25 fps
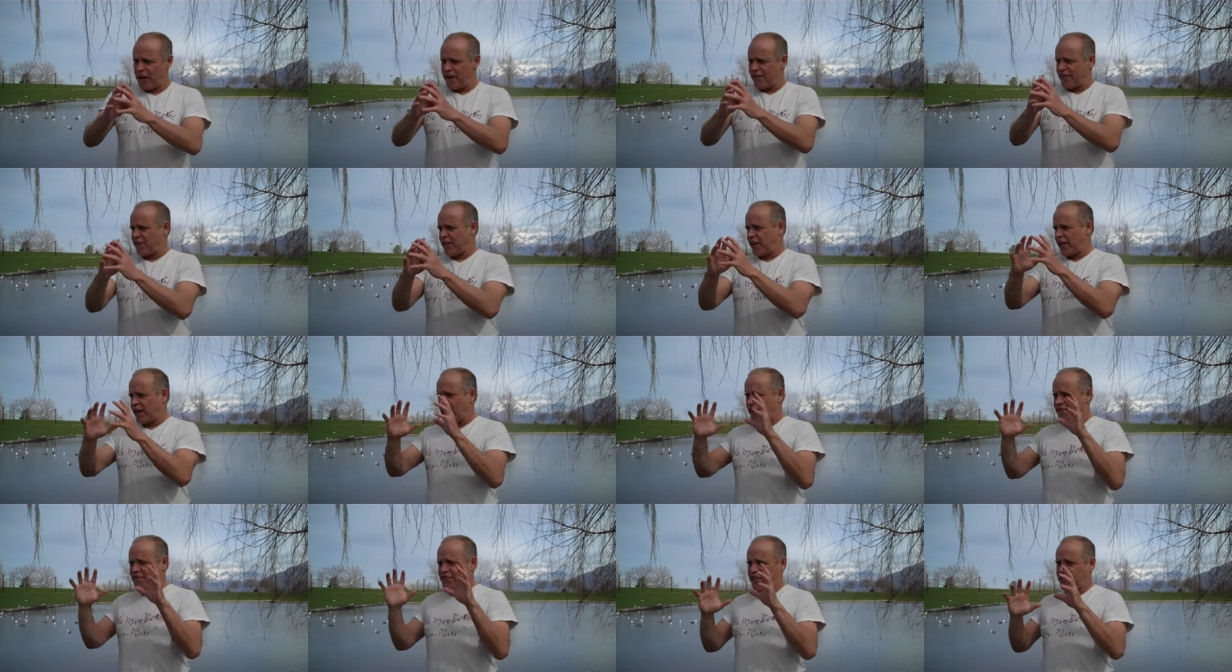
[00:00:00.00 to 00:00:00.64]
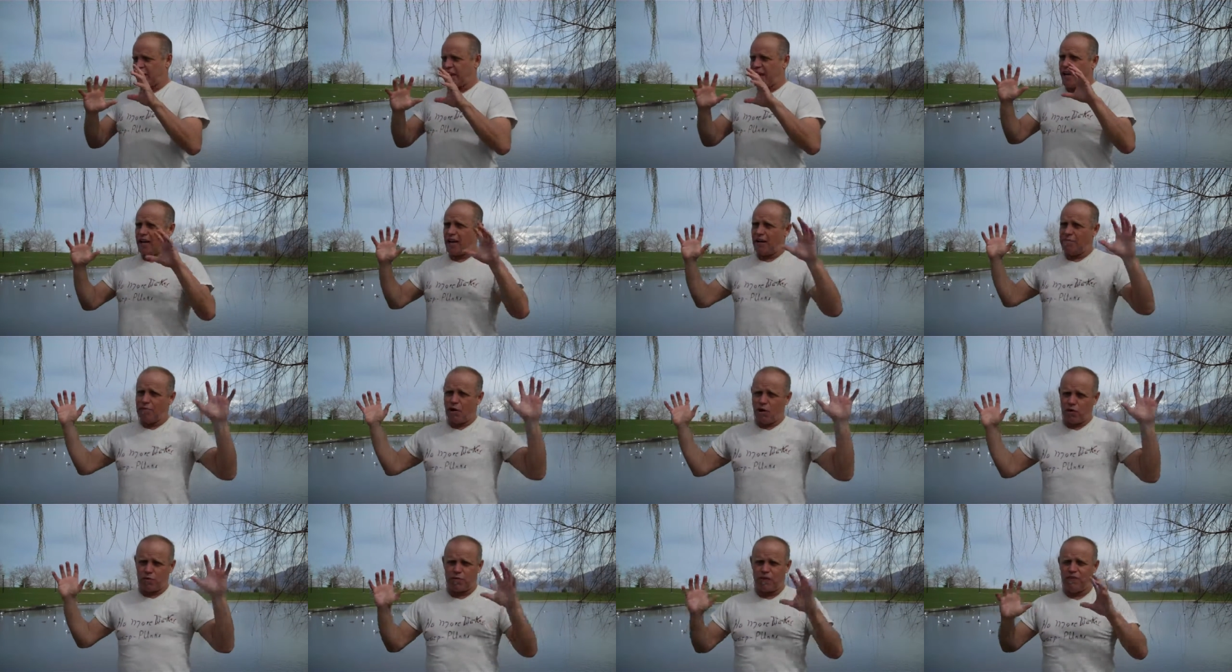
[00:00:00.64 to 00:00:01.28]
And everything I've said
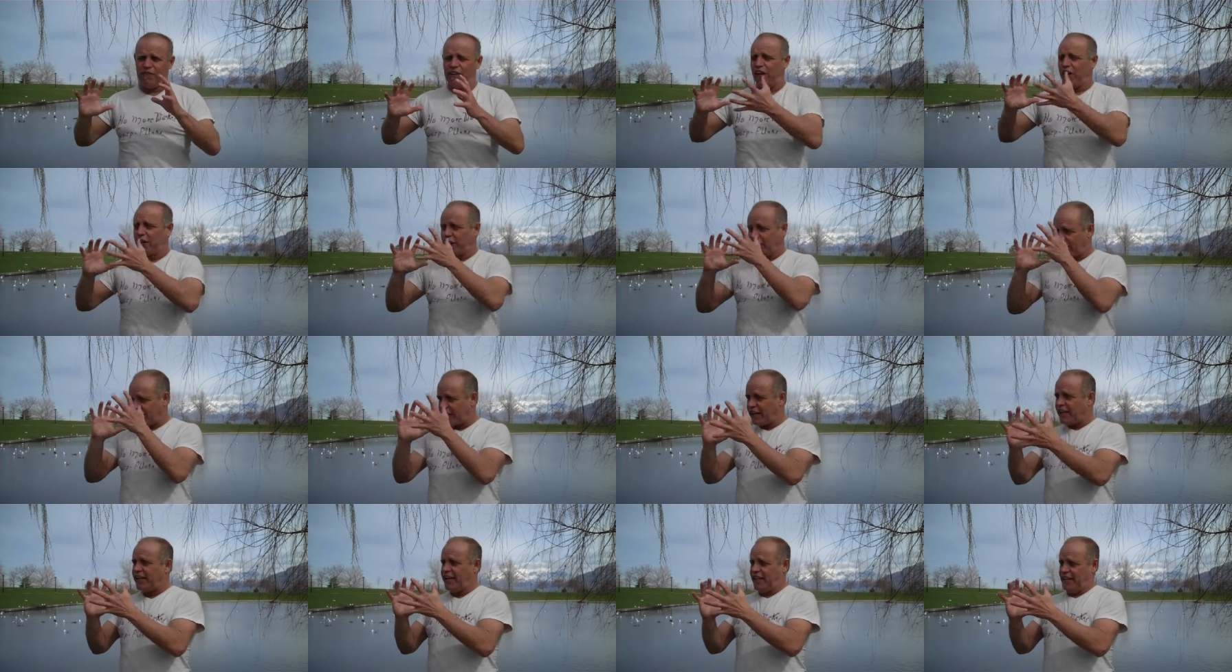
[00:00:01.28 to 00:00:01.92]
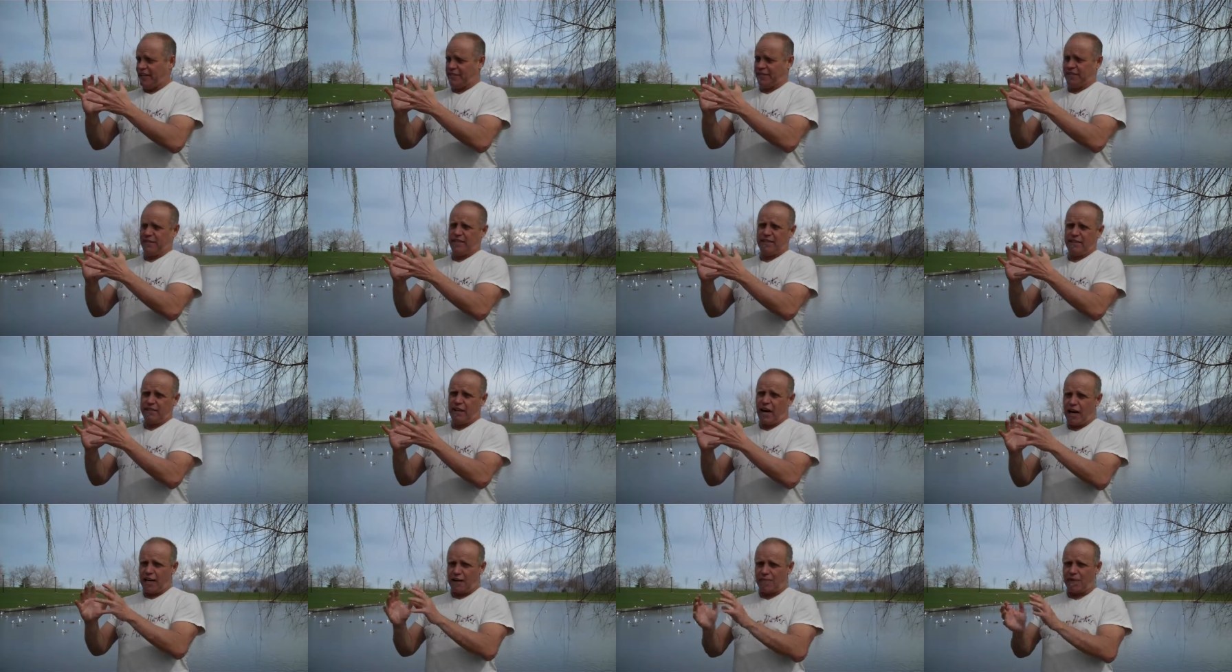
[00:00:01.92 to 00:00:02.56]
on most of my videos is
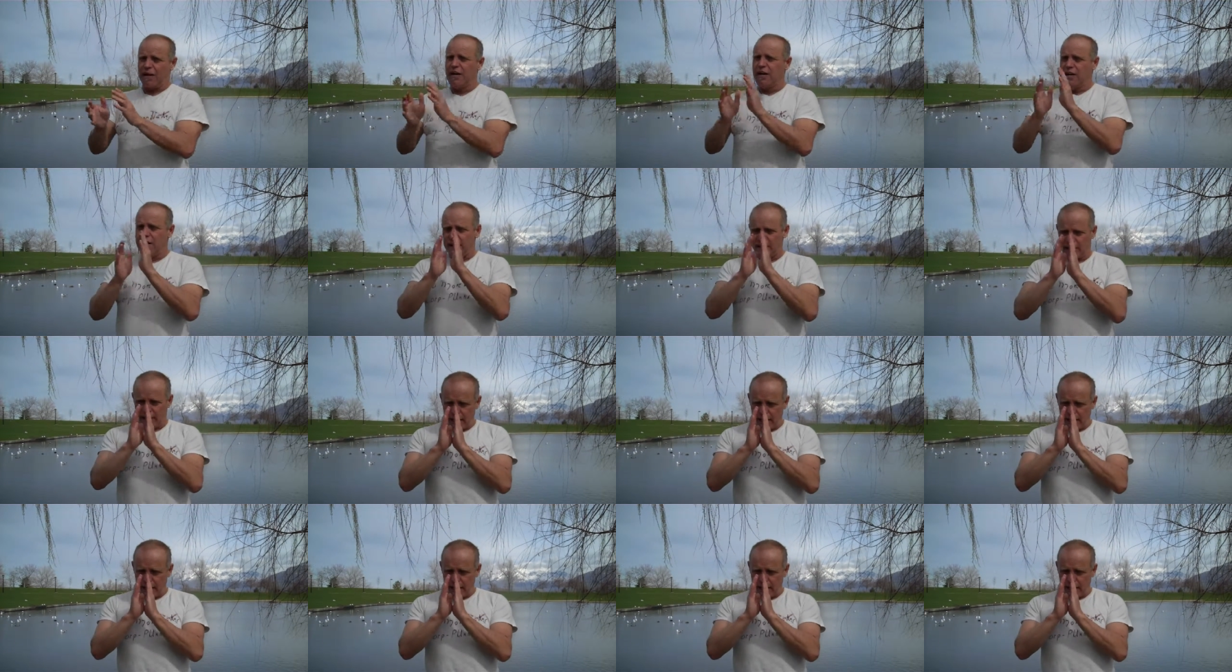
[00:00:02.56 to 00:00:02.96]
document.